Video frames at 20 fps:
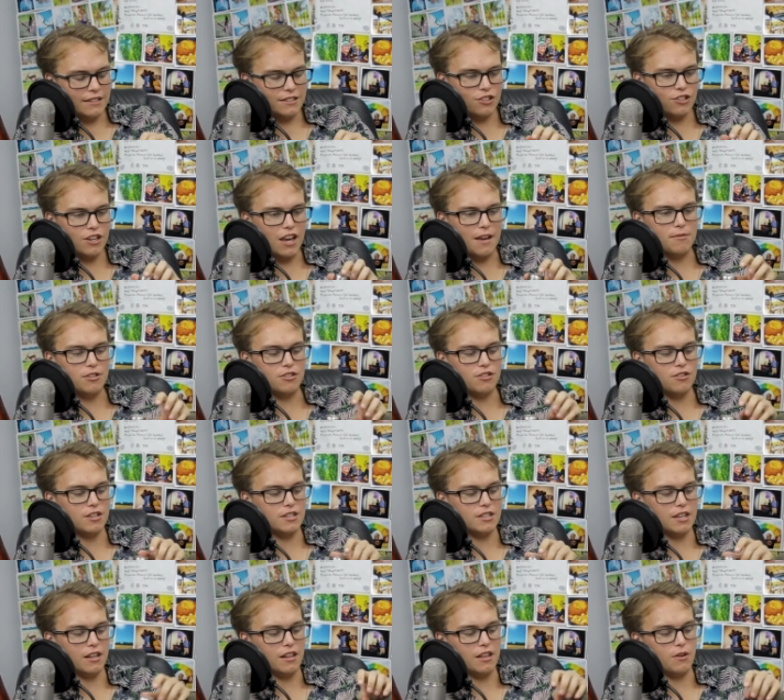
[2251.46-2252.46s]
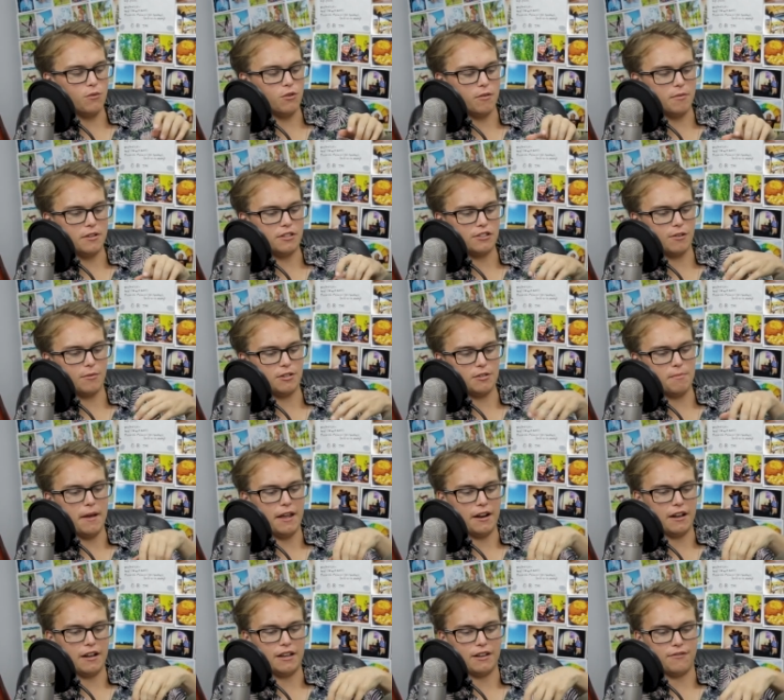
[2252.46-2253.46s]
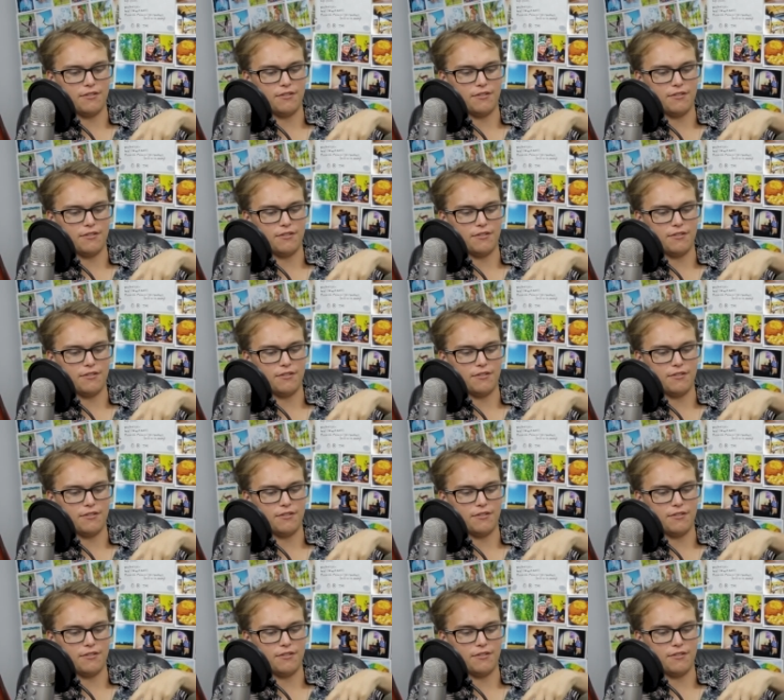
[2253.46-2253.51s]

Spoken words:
a shame because you can tell it would have been so much better if